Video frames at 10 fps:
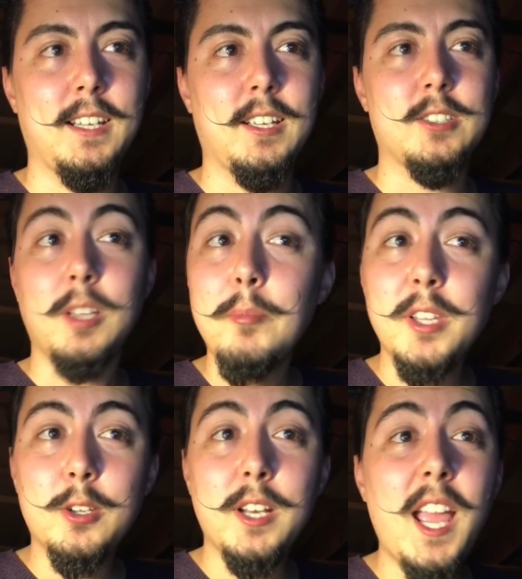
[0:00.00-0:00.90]

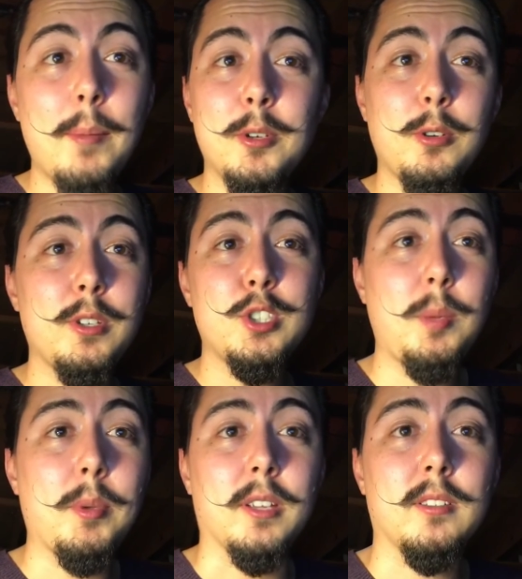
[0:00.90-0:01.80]
Something could have happened during
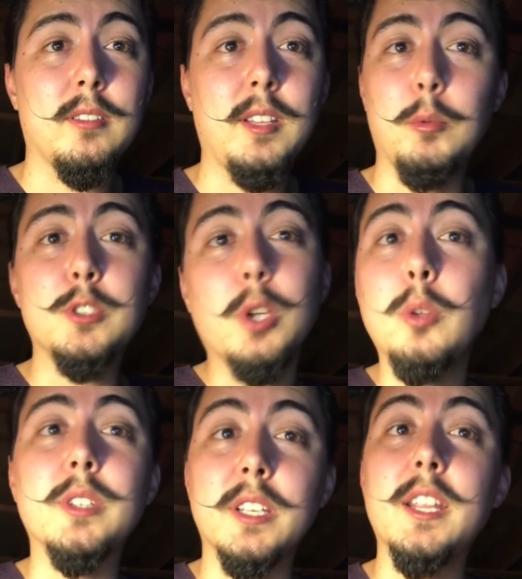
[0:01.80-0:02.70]
shipping that
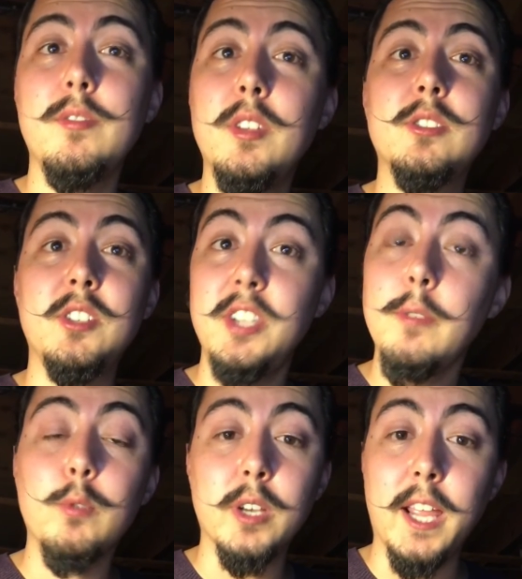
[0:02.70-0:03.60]
resulted in this
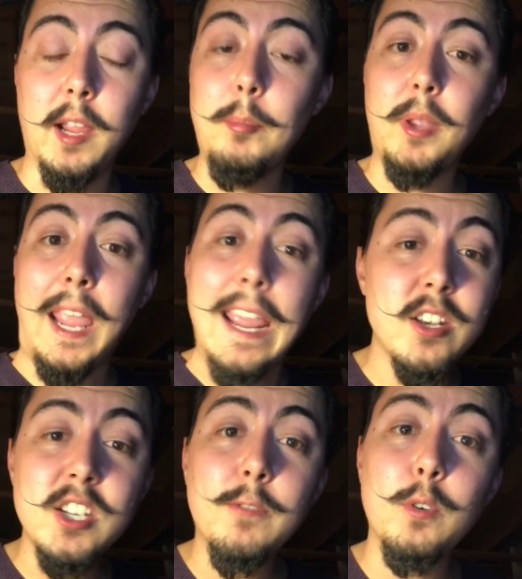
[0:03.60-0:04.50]
different amp
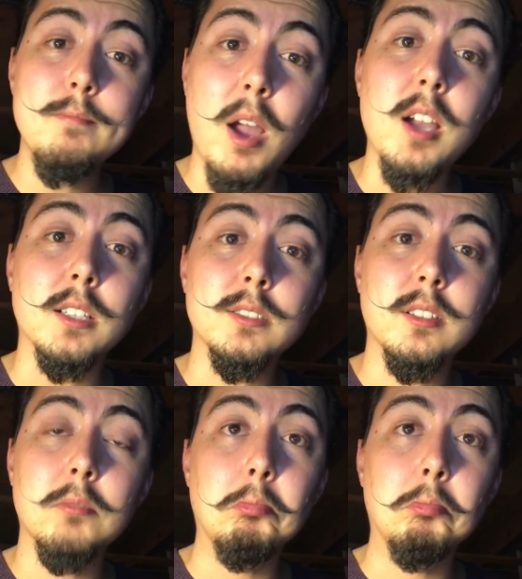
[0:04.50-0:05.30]
and different box.